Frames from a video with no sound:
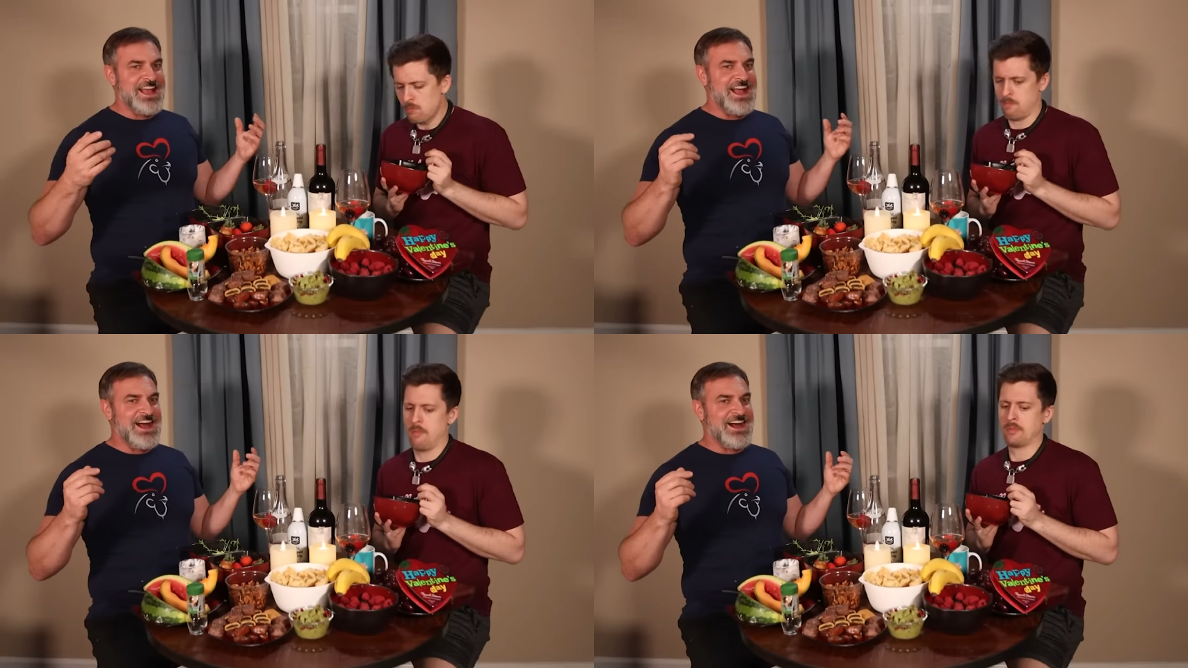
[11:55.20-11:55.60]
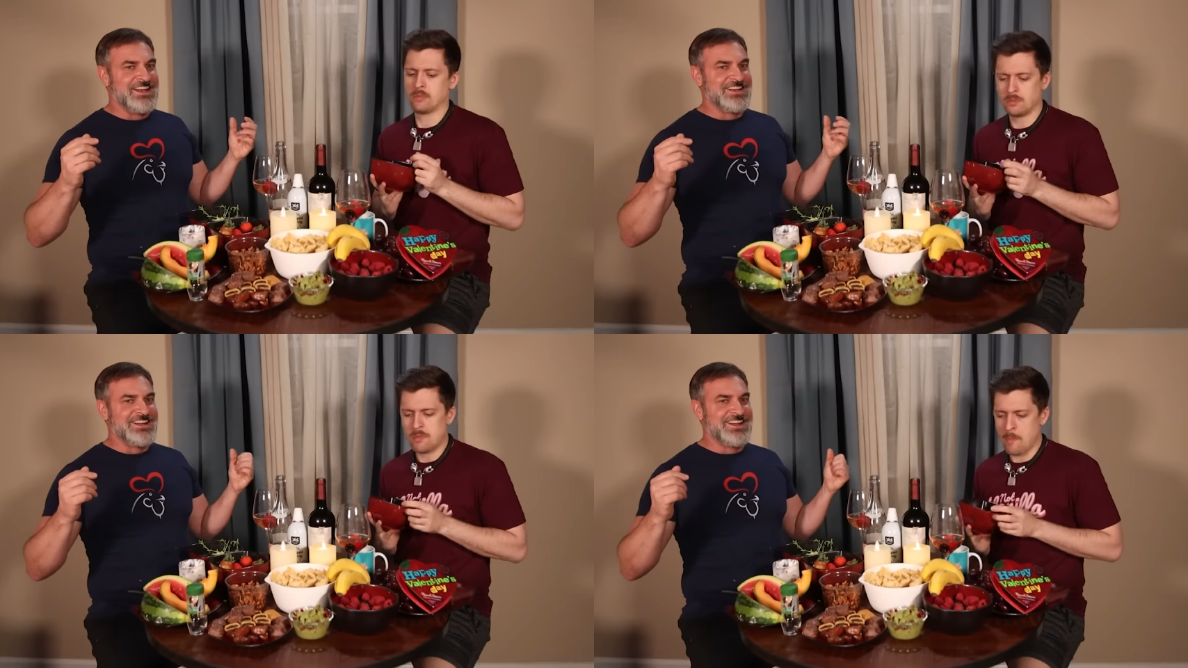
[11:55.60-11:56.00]

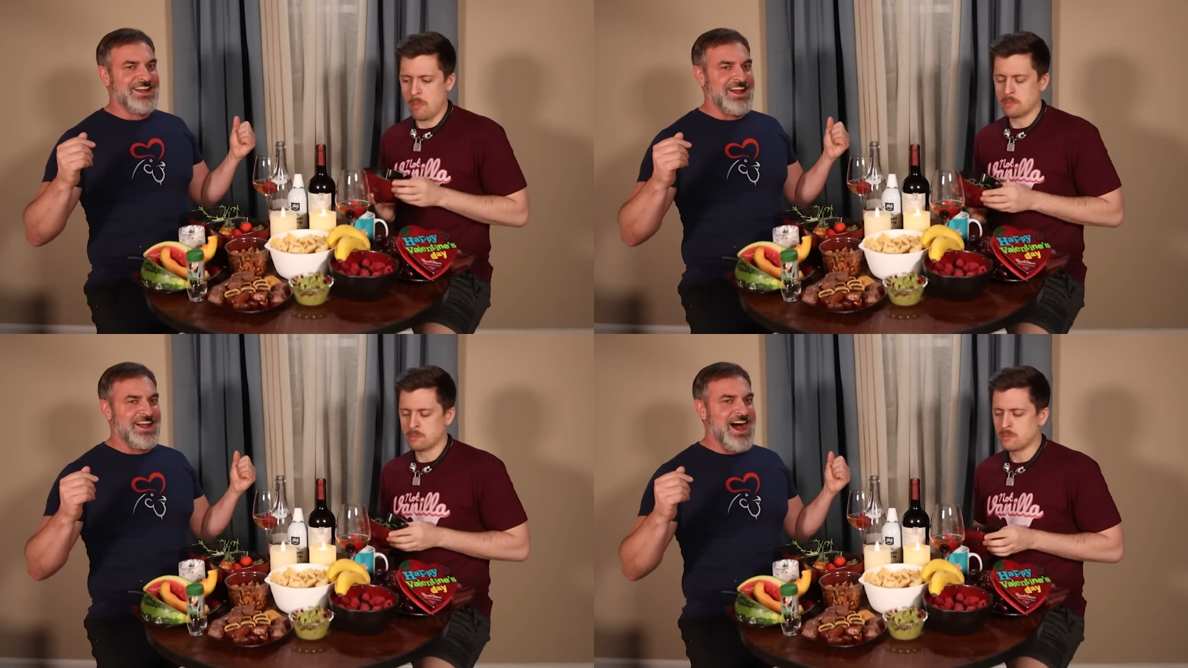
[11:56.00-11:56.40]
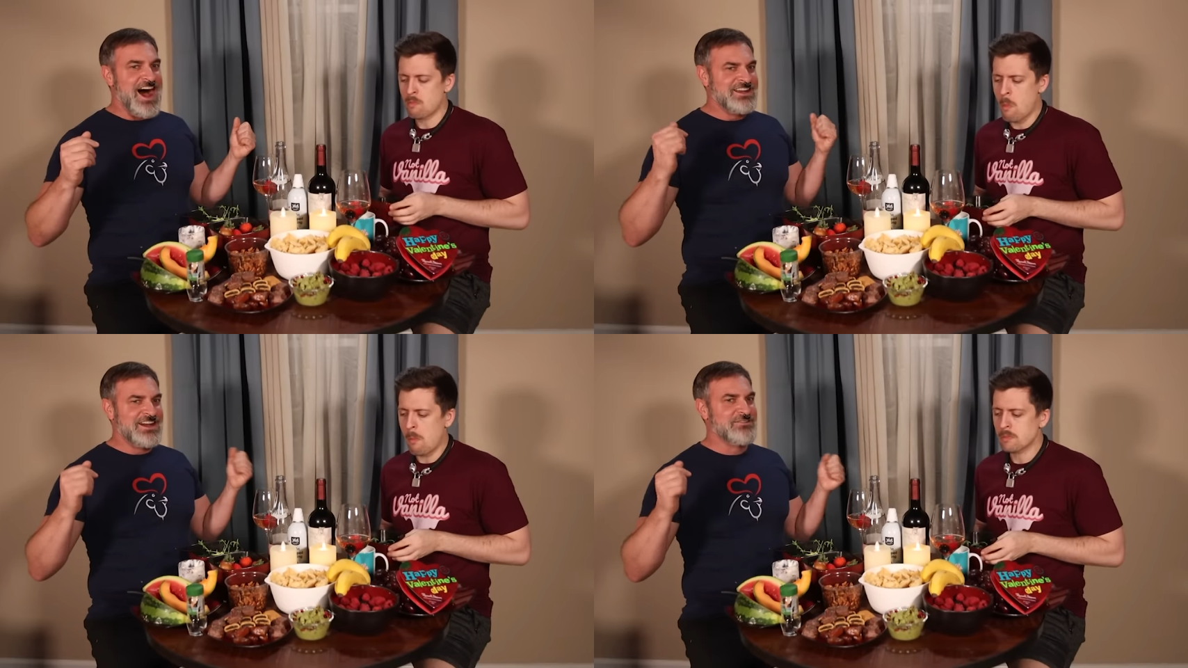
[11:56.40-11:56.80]
Speaker 1: And
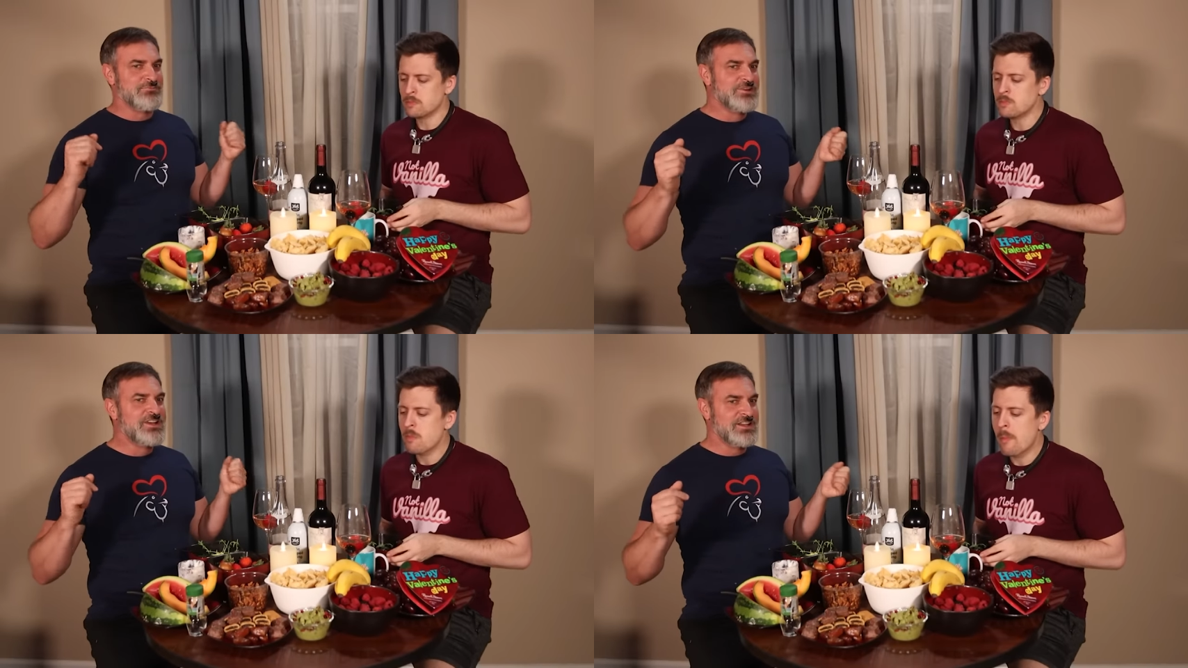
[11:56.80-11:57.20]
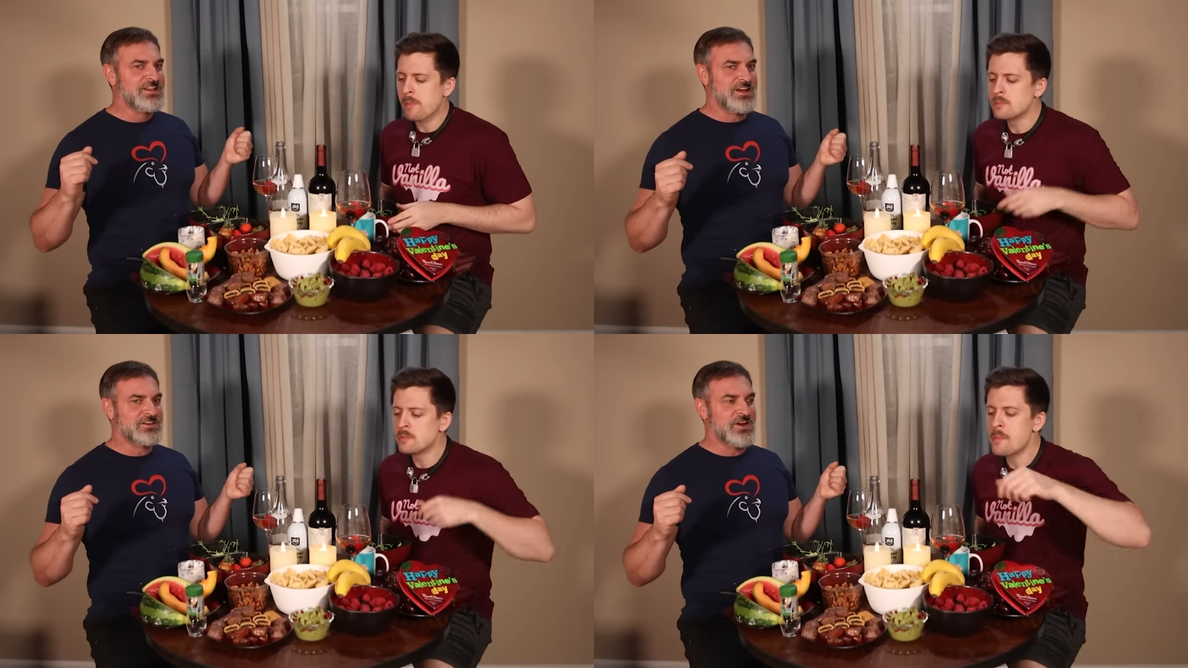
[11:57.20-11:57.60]
I got
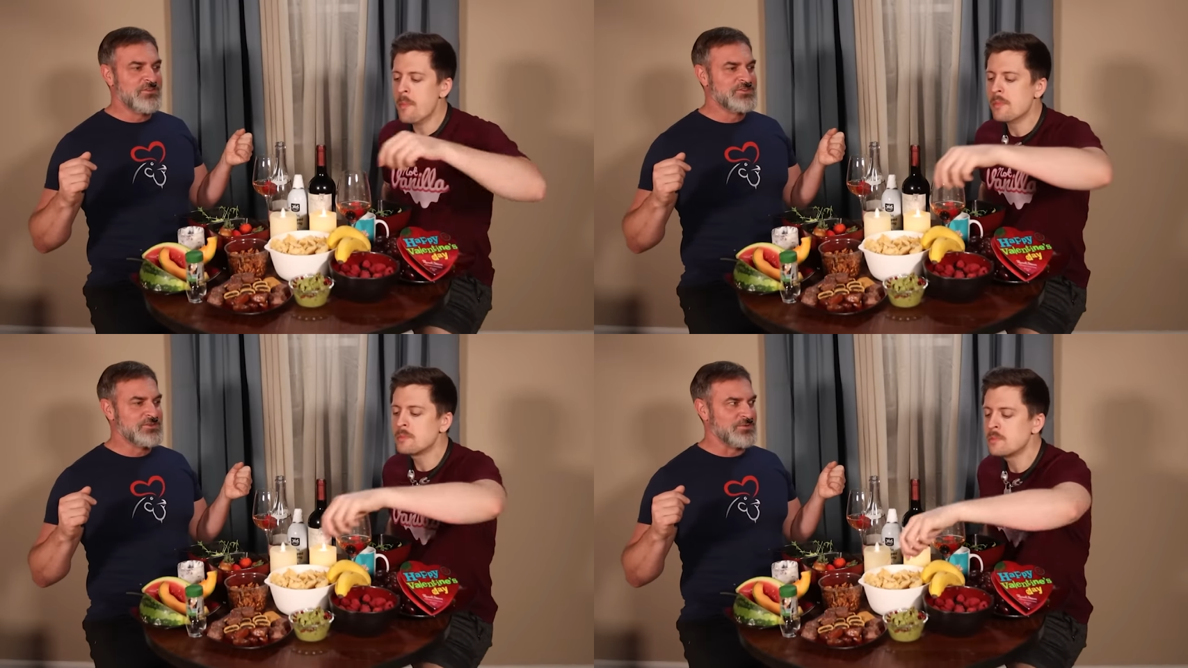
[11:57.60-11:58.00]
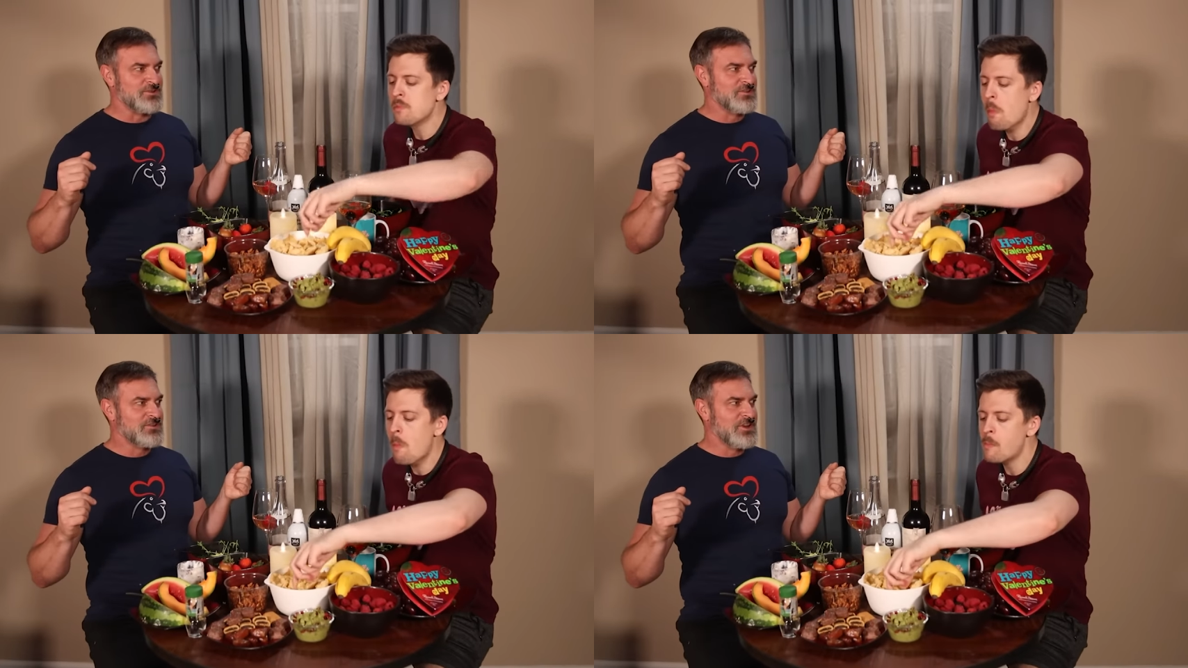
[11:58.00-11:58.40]
really
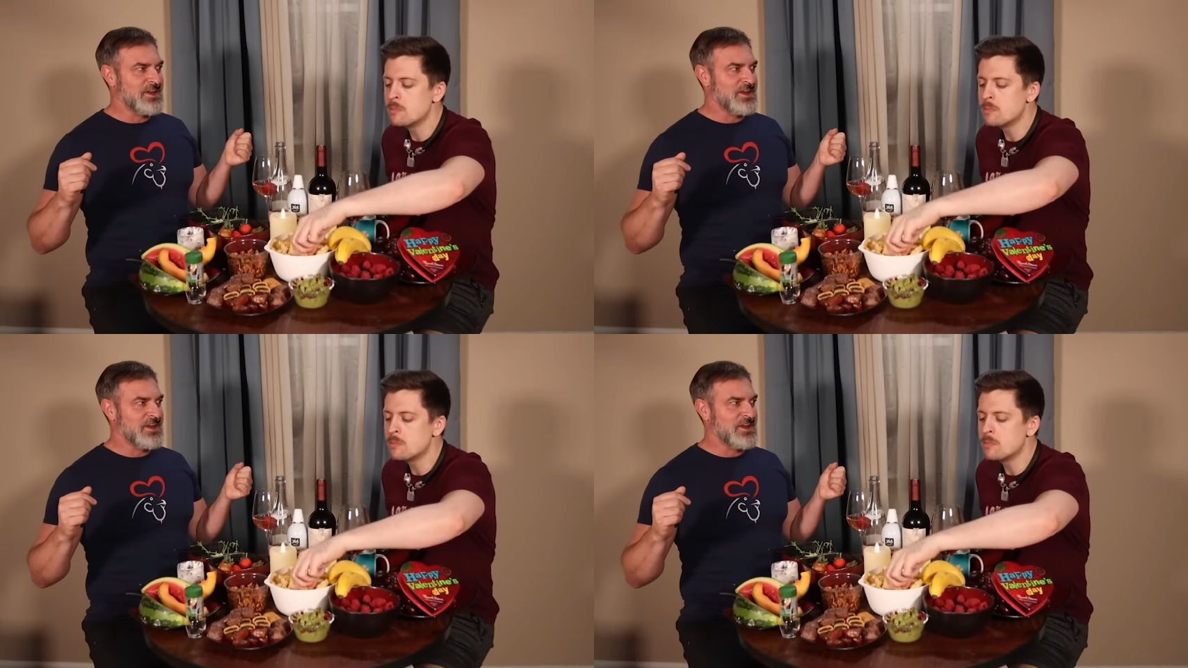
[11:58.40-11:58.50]
uncomfortable